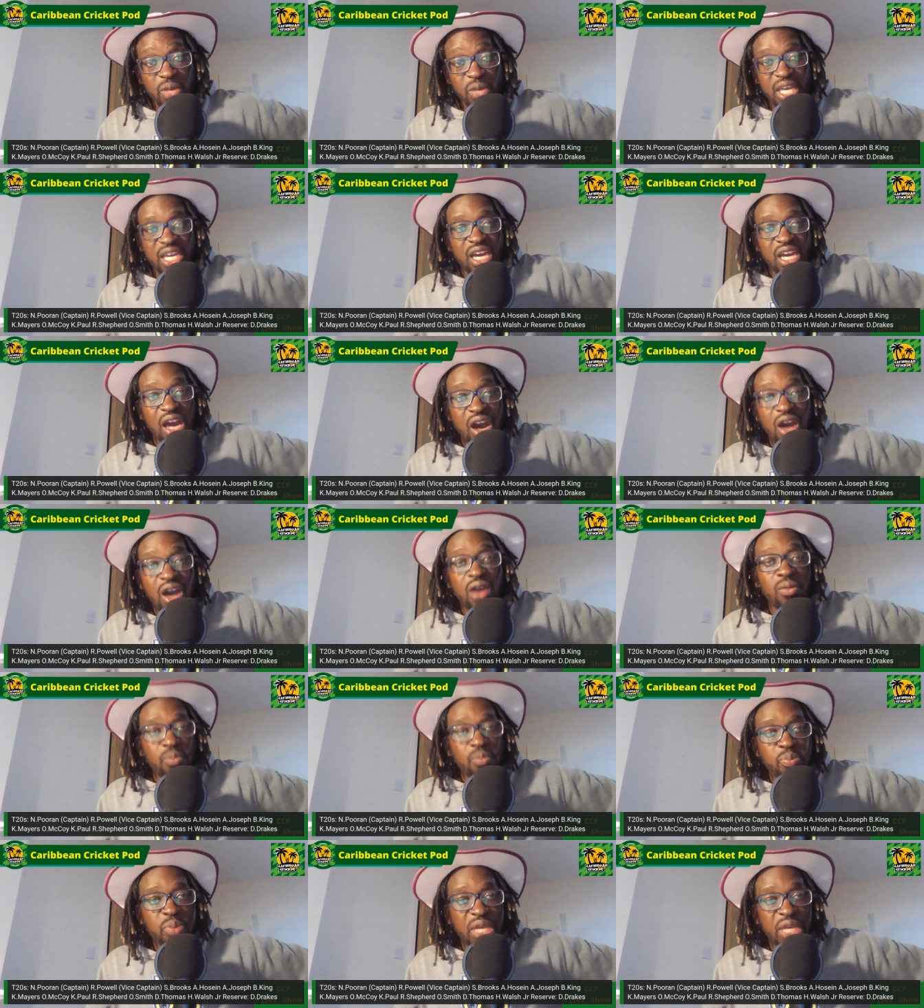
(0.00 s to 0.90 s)
It can't
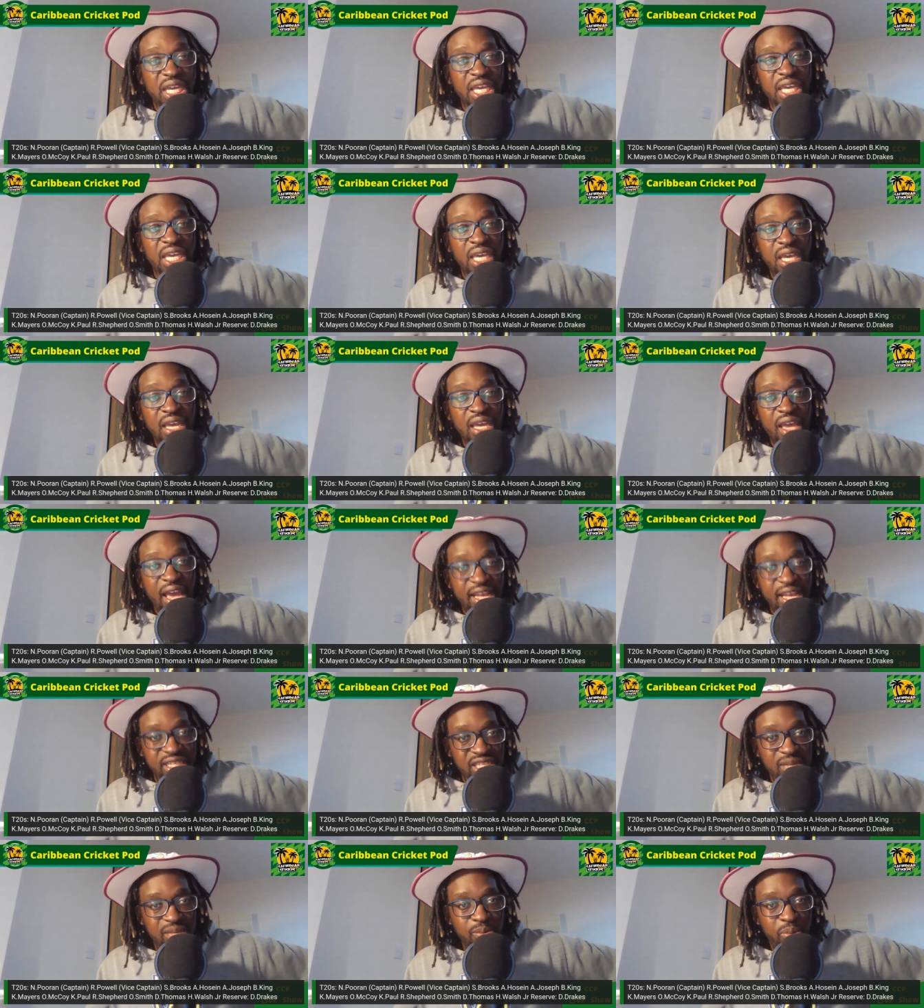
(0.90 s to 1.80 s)
be
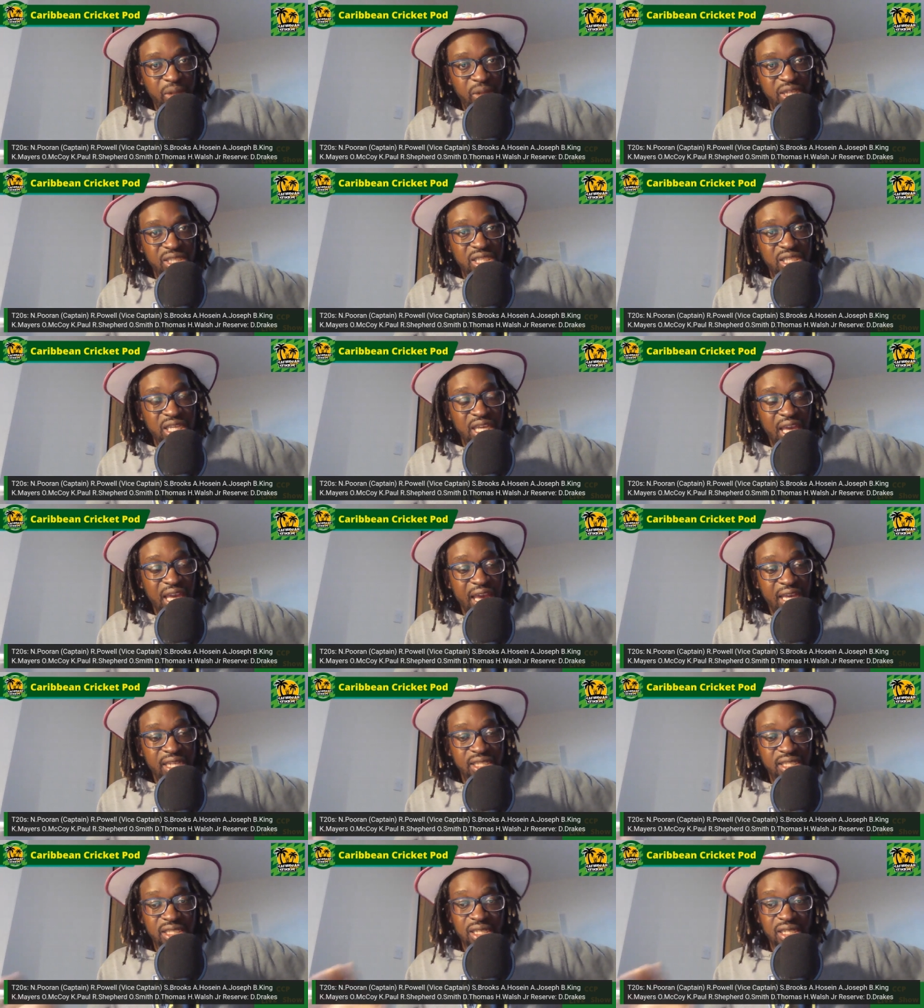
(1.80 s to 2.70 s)
as simplistic
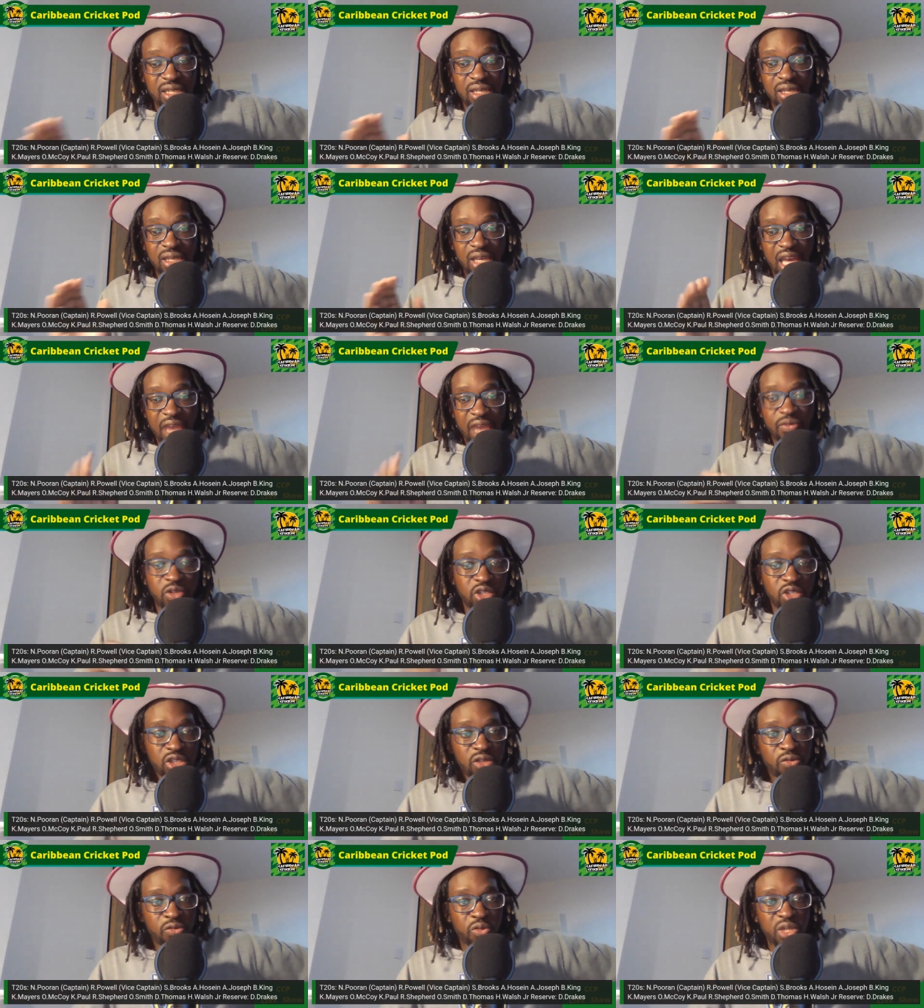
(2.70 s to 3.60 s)
as Evin
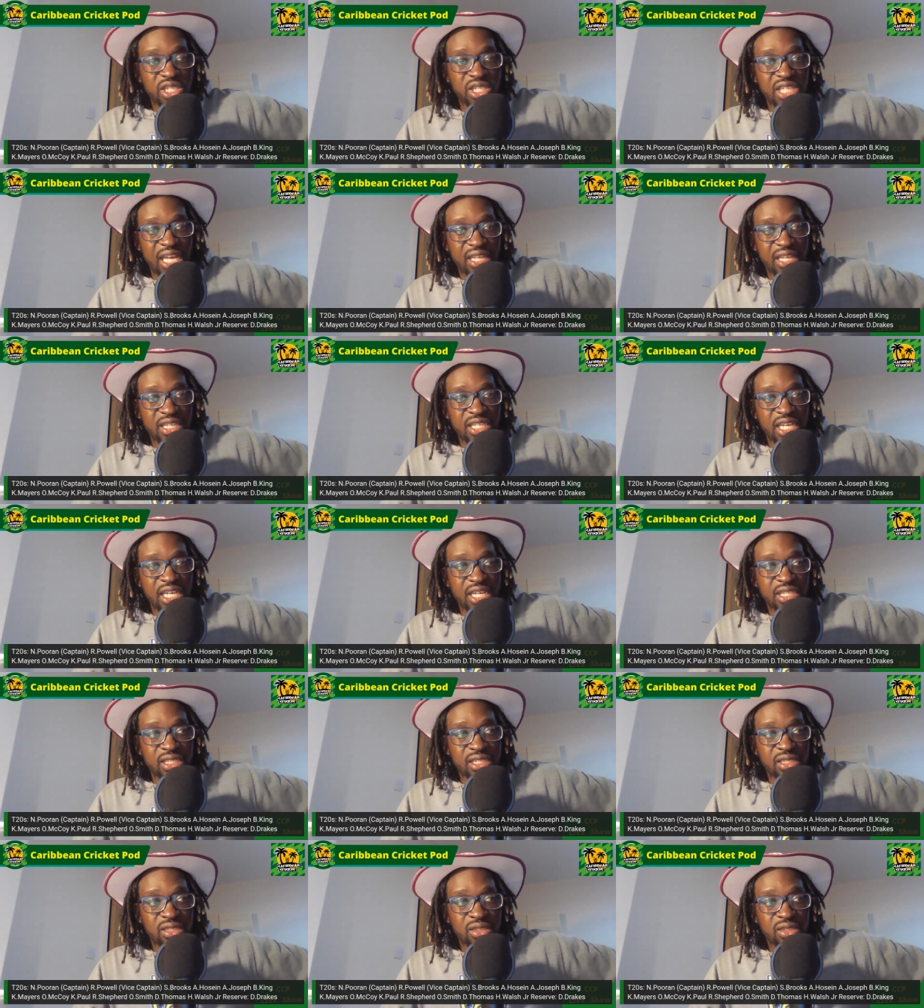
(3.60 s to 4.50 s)
should have reset the
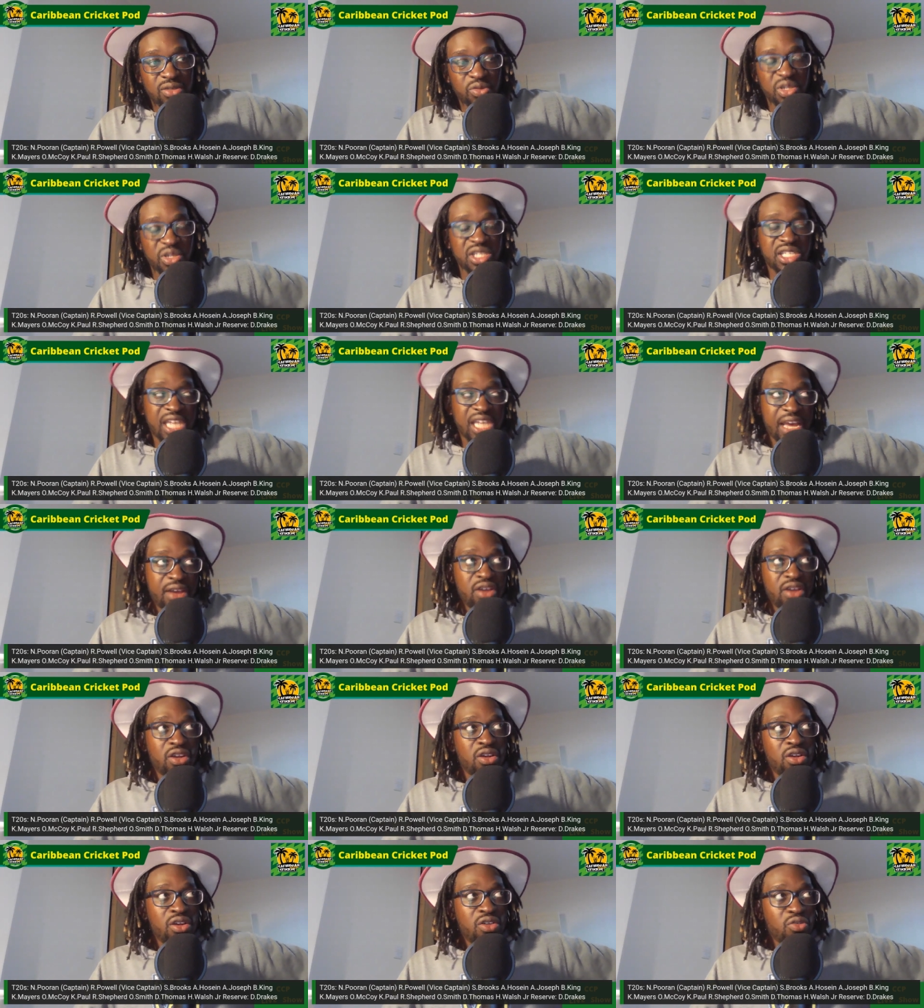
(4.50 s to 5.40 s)
test, reset,
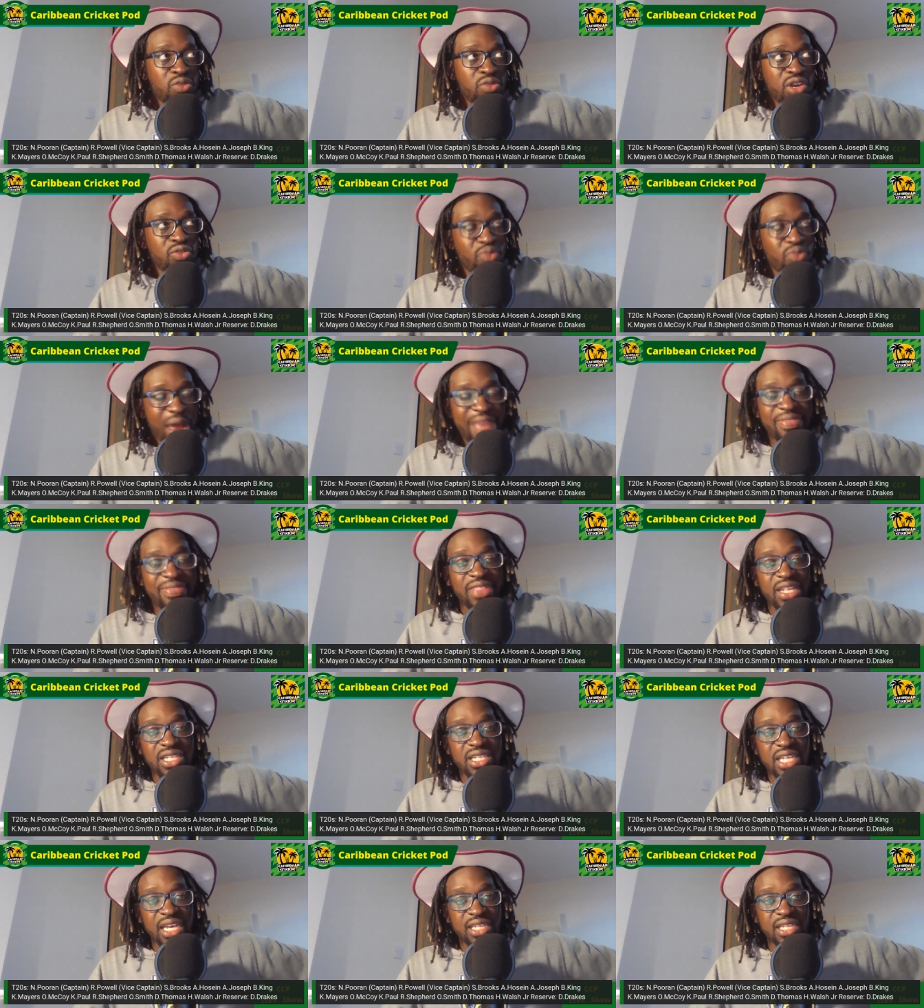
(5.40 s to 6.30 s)
reran the
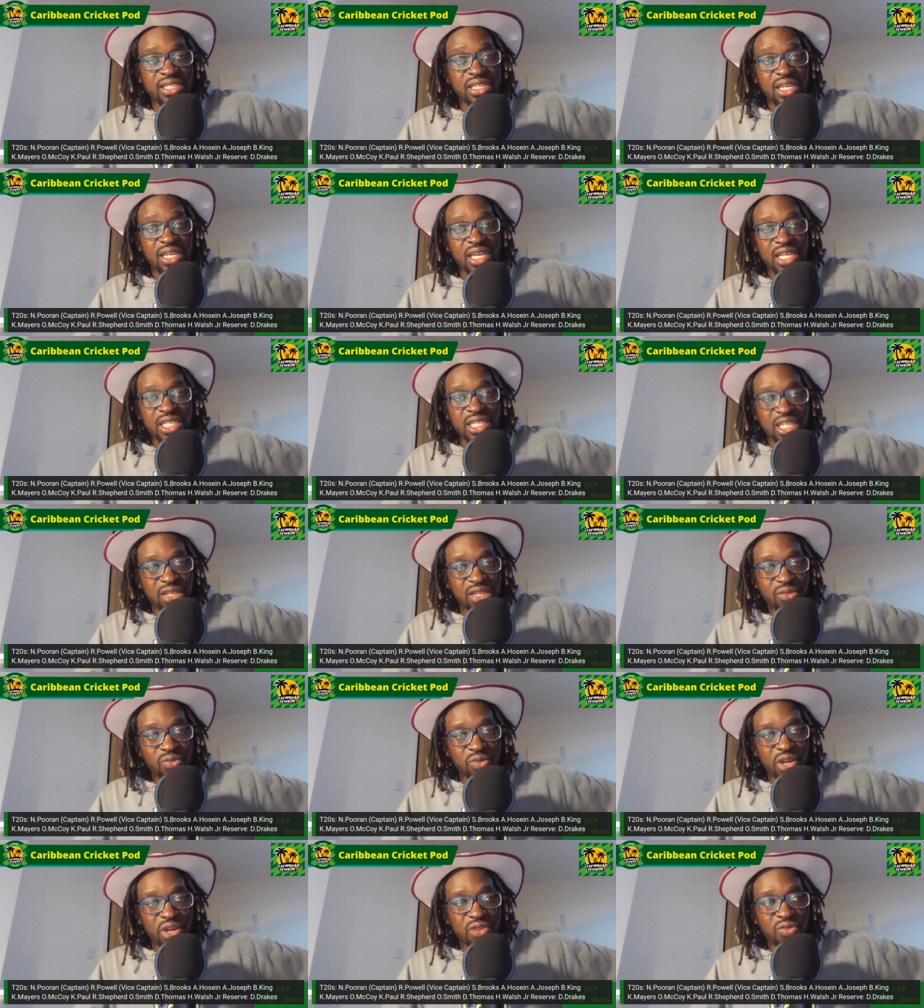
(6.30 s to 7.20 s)
test. He
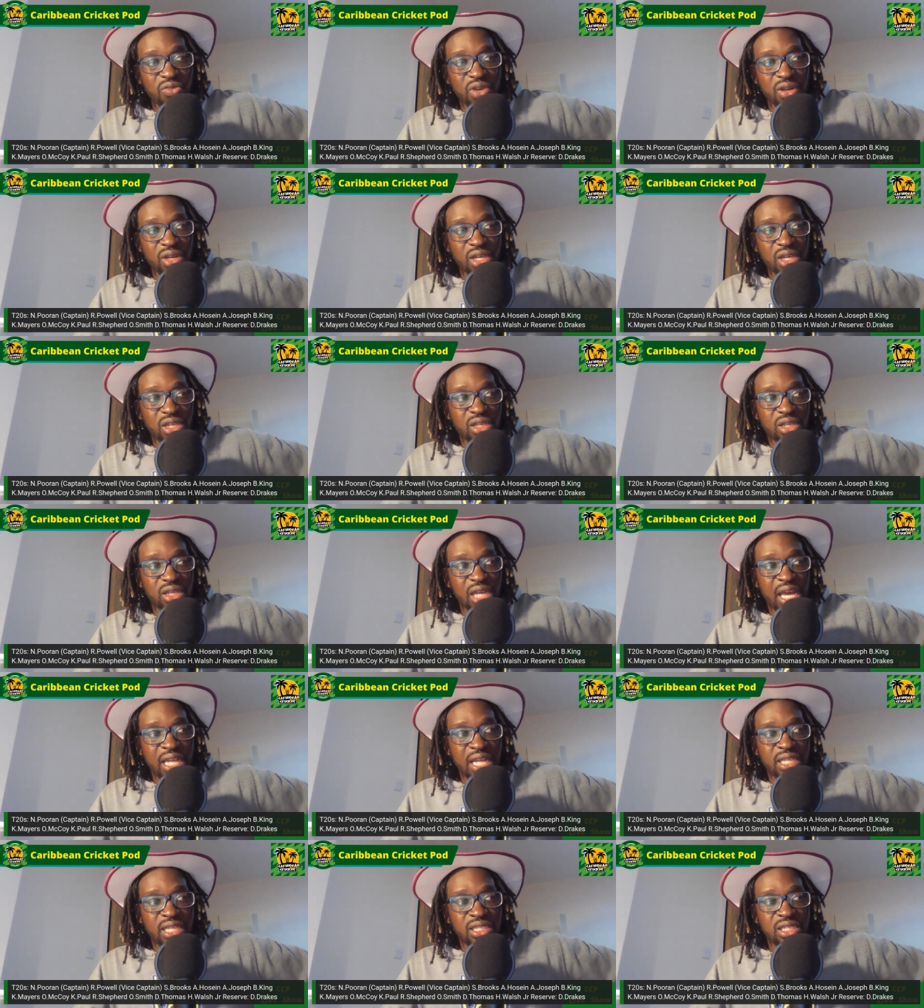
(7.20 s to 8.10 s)
didn't re, re uh,
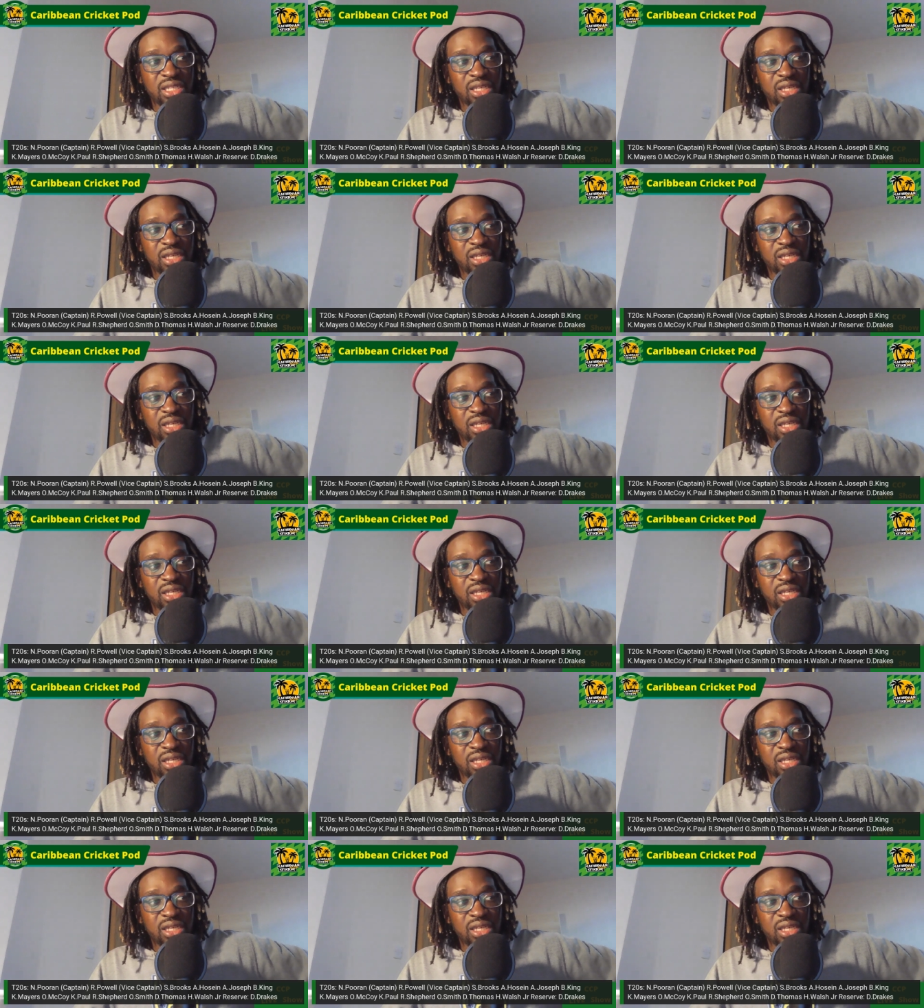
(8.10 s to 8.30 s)
and